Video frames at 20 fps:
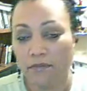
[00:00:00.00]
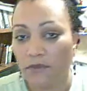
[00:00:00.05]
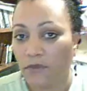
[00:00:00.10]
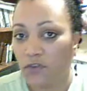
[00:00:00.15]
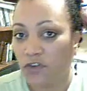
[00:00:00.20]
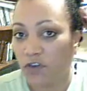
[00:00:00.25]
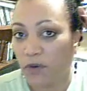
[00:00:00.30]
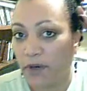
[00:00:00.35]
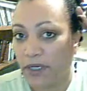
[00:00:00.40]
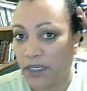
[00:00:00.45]

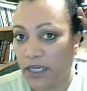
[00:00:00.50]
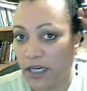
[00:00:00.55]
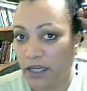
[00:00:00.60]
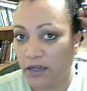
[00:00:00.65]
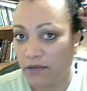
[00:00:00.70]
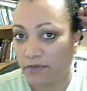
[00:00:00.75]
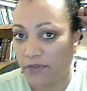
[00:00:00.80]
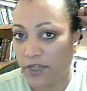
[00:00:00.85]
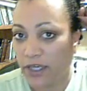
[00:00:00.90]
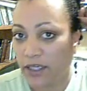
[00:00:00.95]
so I
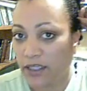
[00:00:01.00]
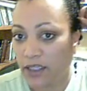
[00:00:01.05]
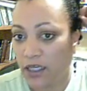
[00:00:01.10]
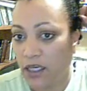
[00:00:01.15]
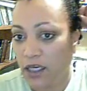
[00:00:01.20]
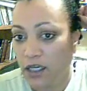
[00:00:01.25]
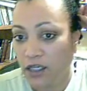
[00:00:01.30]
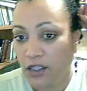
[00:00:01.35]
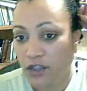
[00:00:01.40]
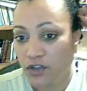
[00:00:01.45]
kind of like
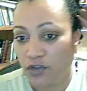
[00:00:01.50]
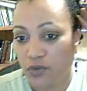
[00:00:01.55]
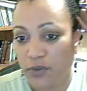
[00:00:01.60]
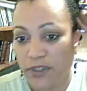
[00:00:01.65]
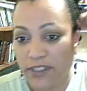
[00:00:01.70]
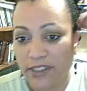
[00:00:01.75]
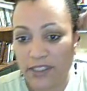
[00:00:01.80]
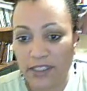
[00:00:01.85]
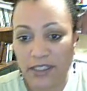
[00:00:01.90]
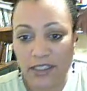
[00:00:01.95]

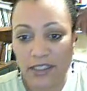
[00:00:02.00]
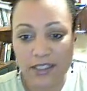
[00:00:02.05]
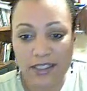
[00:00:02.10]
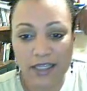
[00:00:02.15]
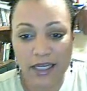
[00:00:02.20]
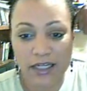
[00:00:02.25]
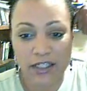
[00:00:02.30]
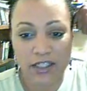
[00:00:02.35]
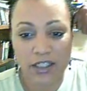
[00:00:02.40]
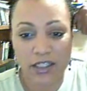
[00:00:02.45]
twisted the
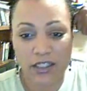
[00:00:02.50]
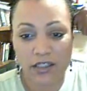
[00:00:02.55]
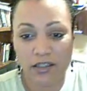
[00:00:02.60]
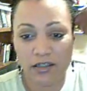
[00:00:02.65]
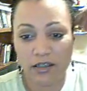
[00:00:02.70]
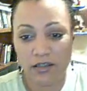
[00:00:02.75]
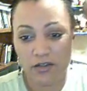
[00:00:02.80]
section